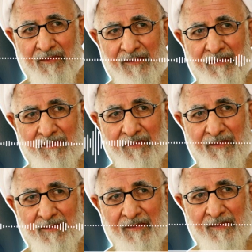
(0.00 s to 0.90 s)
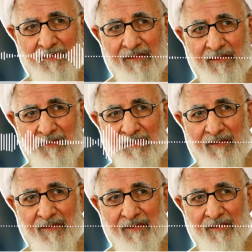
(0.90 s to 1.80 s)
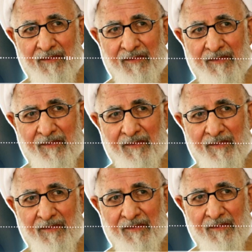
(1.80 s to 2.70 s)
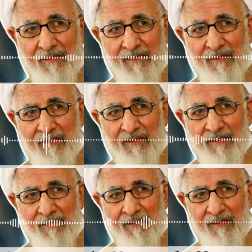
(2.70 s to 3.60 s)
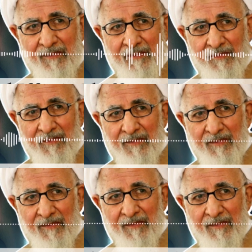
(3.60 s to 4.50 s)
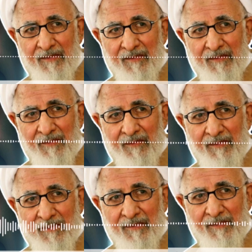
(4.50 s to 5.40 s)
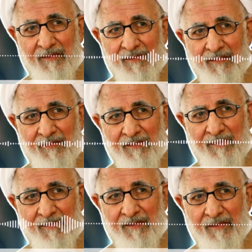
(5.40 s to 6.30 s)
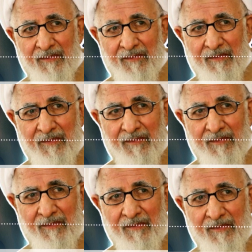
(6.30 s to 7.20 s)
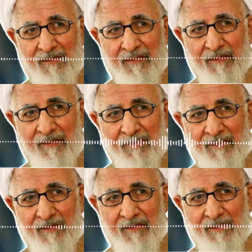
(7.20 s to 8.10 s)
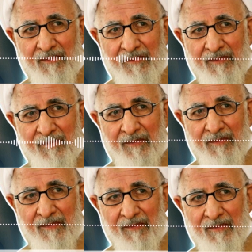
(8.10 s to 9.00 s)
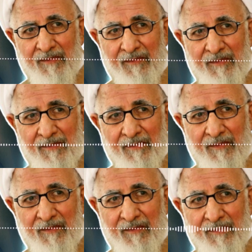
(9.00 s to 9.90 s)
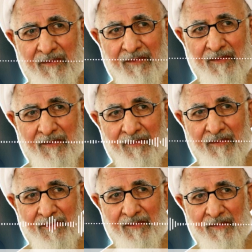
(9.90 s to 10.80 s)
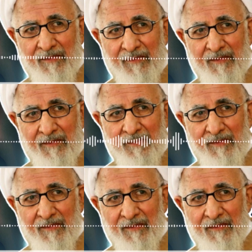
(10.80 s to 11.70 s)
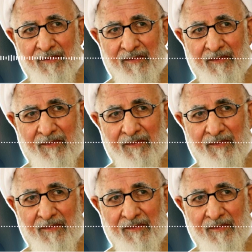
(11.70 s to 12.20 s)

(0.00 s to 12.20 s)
And the second last is check their intelligence with their money. If somebody is very, very rich, you can see how they spend the money. And also you can check their intelligence when they are poor.